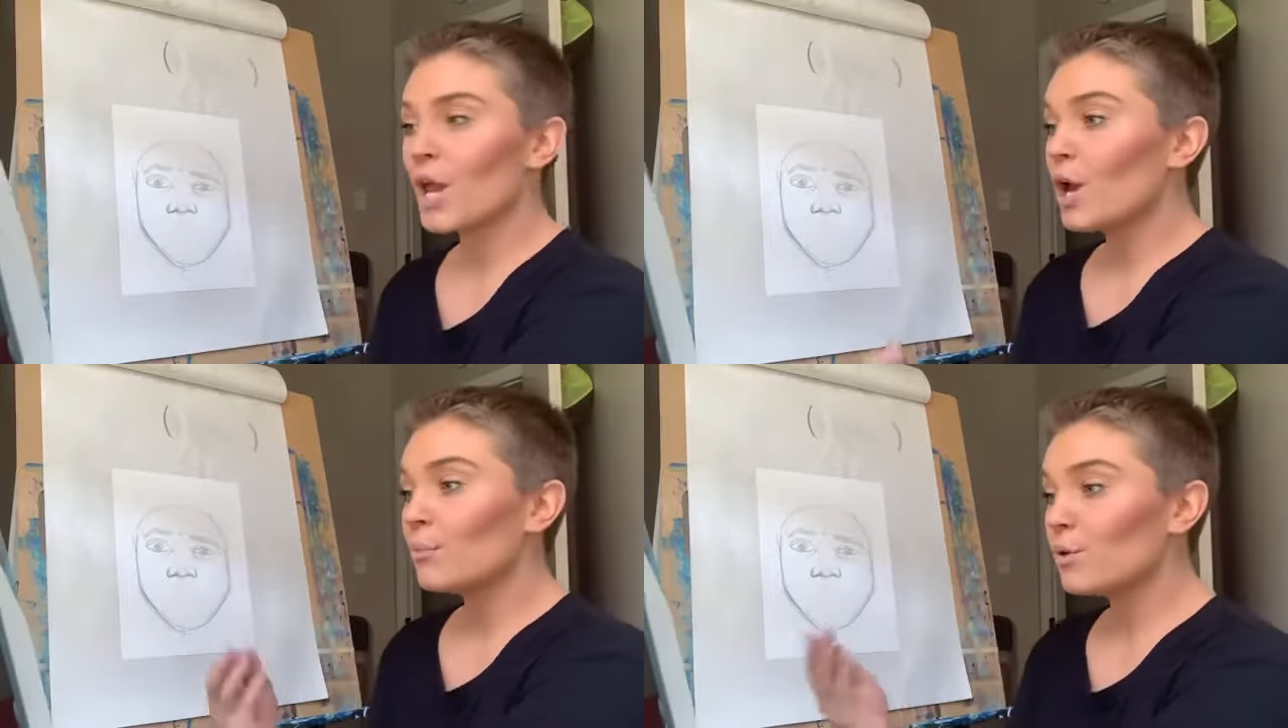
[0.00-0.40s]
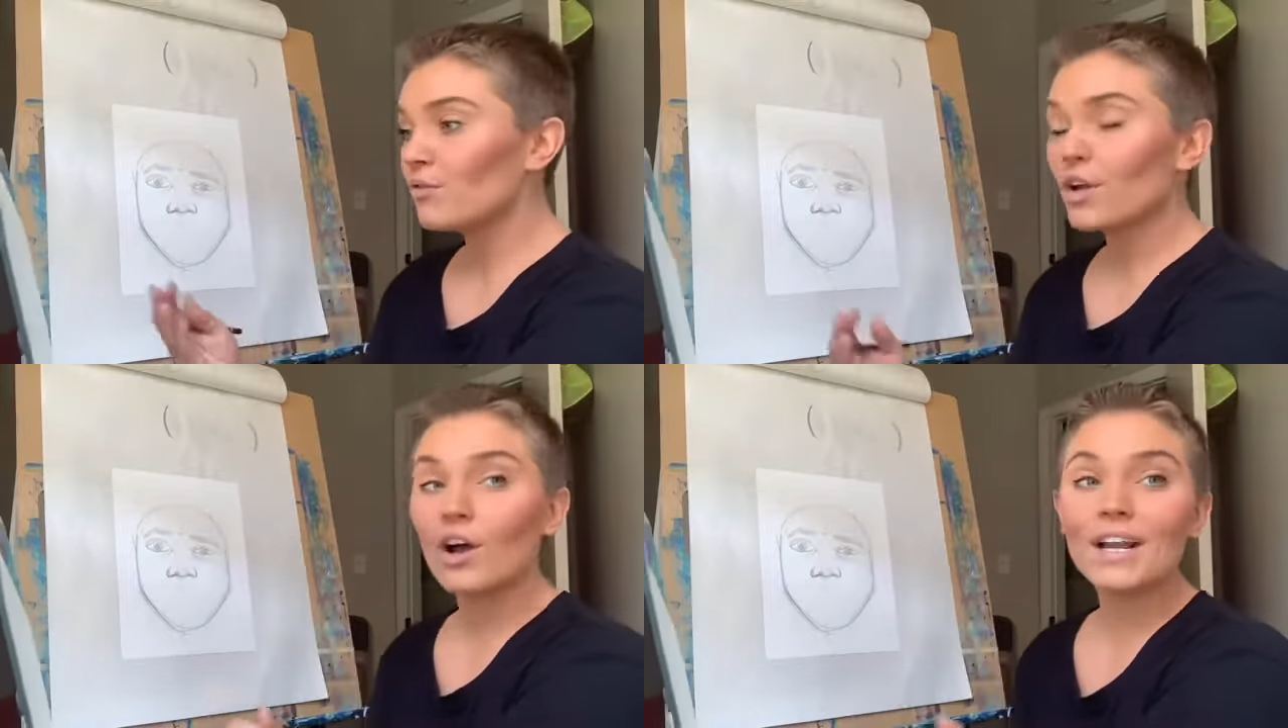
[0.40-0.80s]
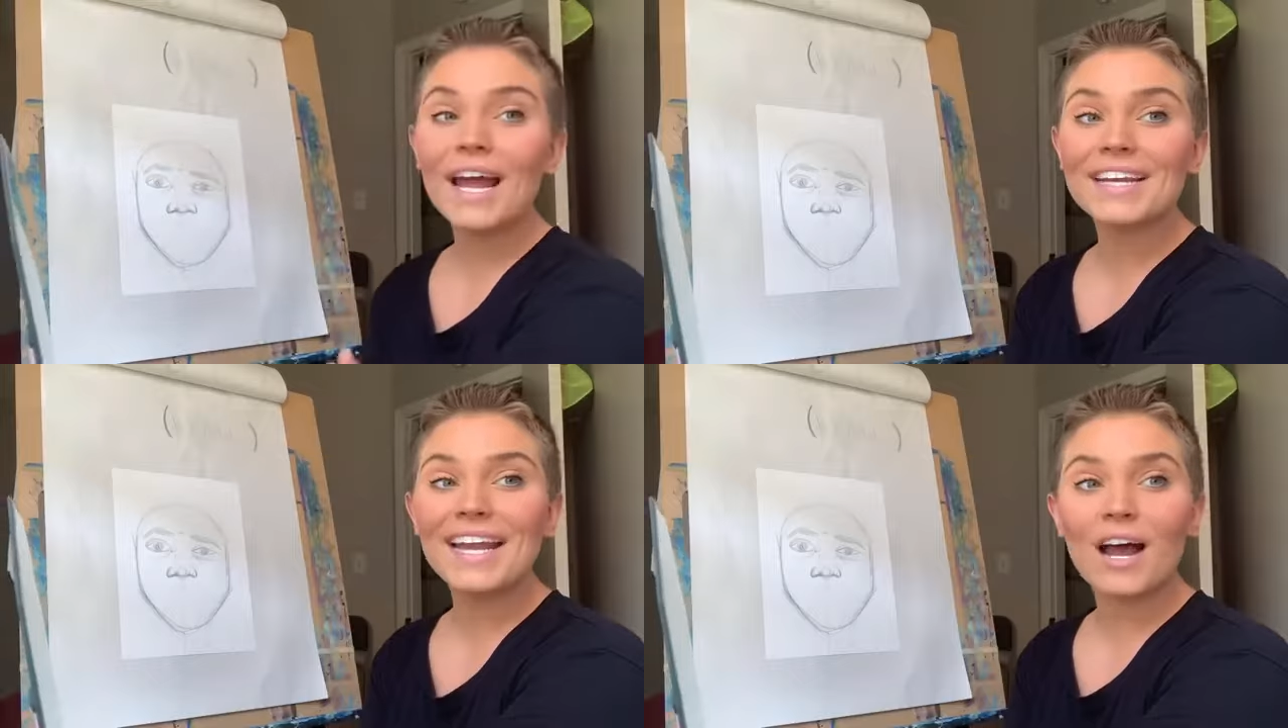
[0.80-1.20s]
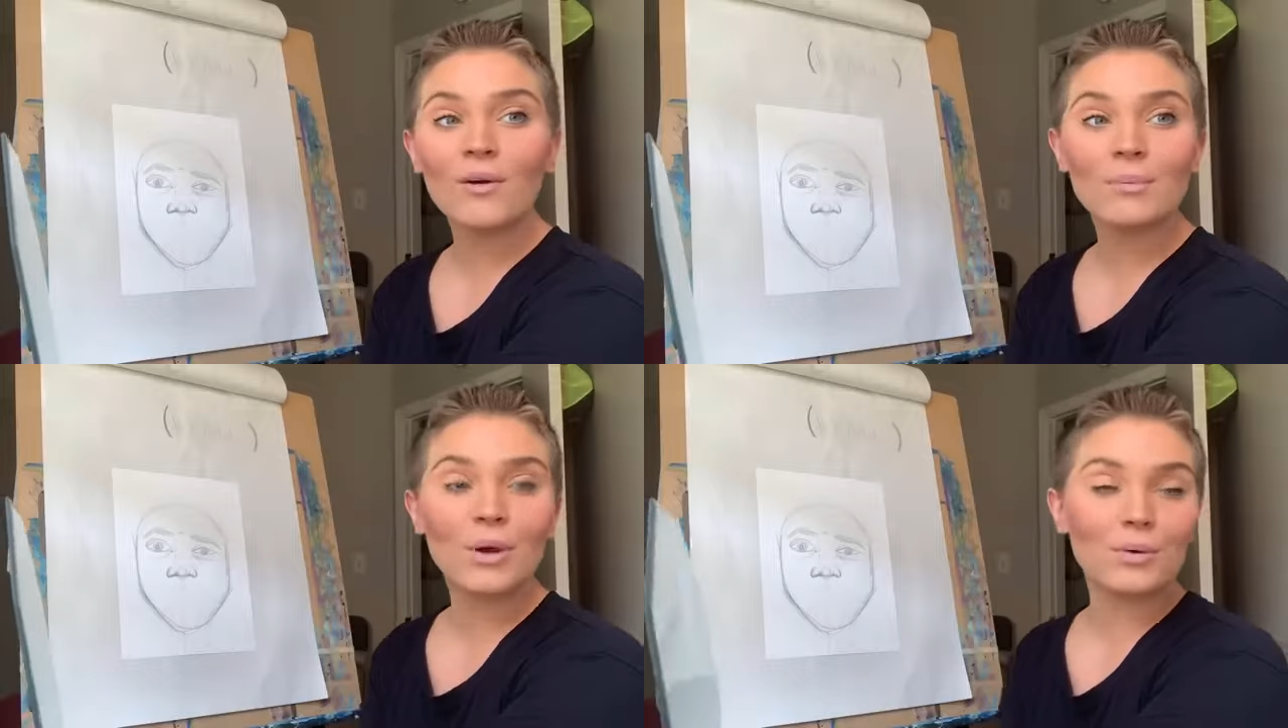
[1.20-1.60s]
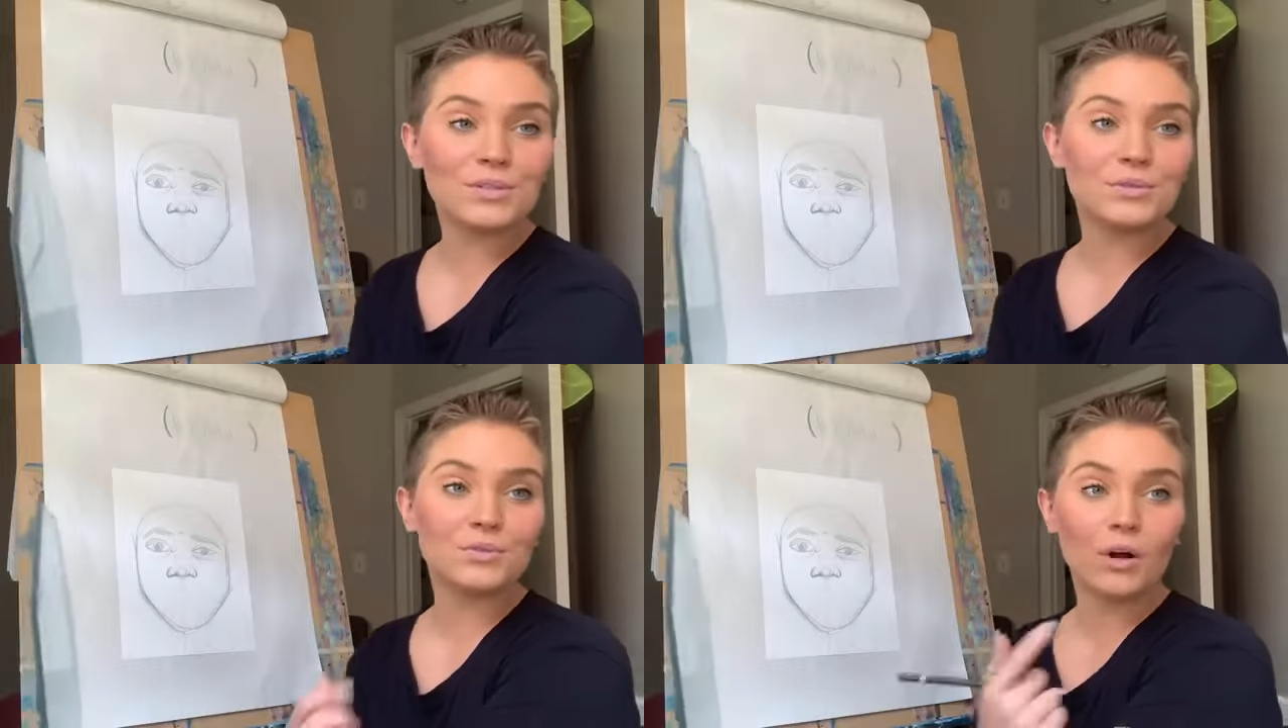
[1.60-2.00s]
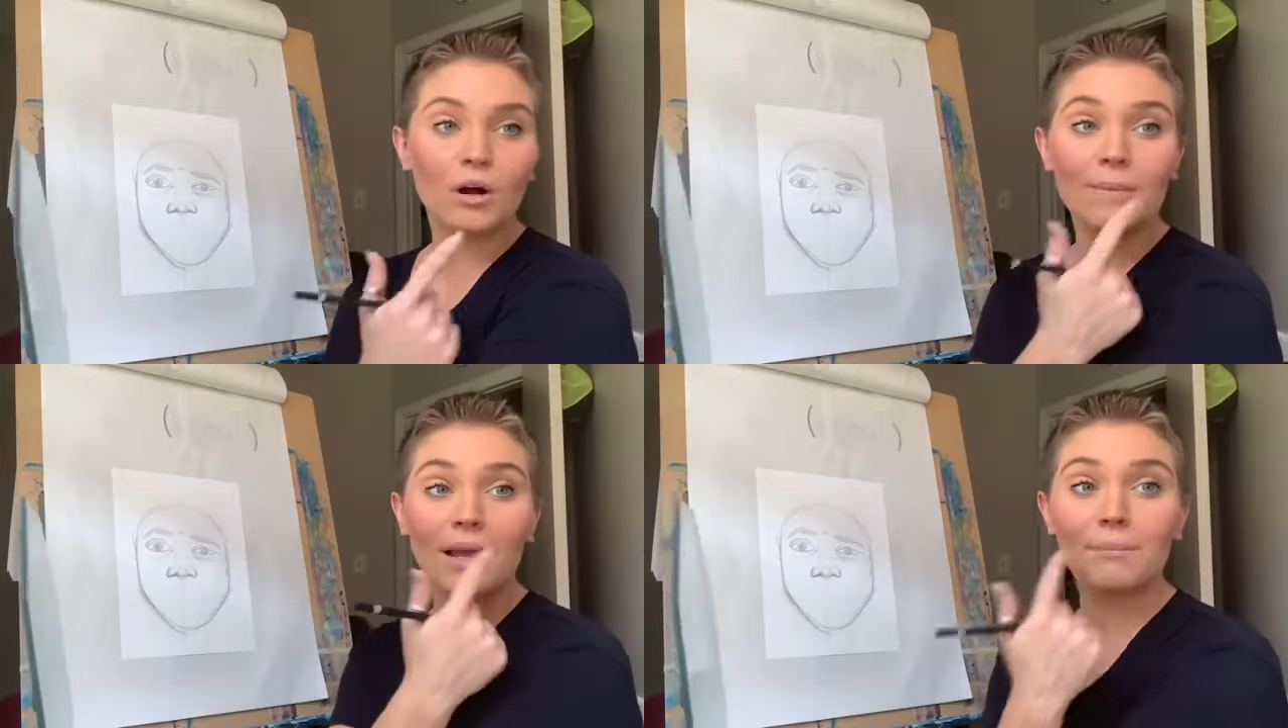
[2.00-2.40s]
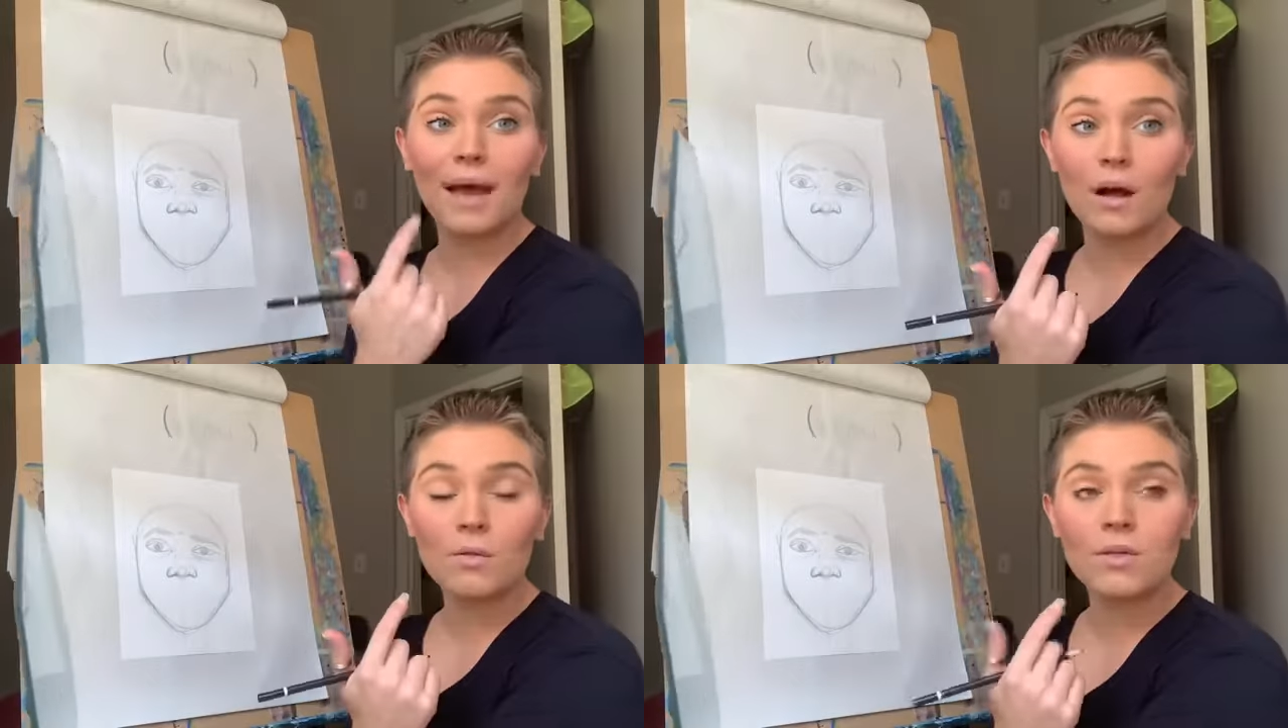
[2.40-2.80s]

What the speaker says: Moving on, I now am going to draw my mouth.